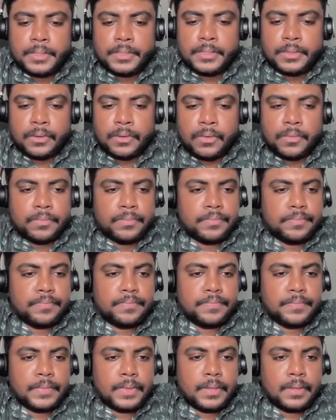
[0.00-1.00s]
So
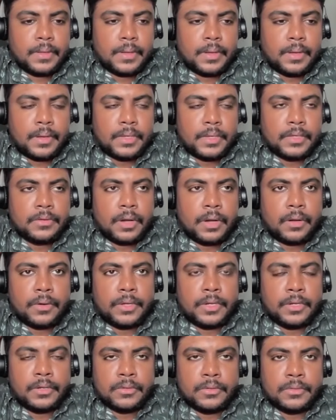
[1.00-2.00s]
you are
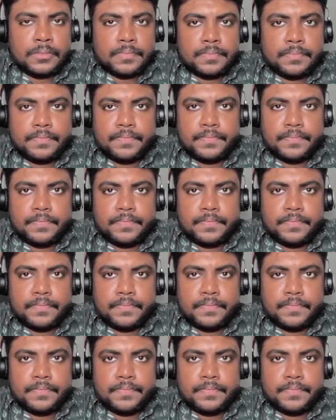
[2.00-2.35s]
going to